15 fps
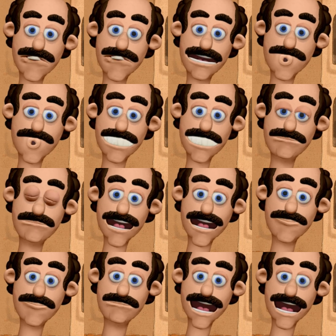fueled in
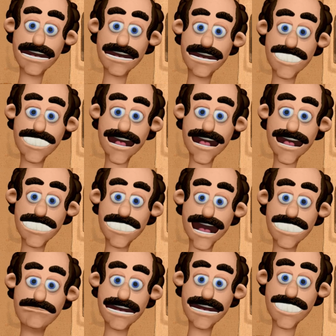part by the economic
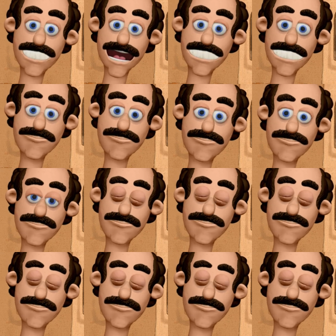exploitation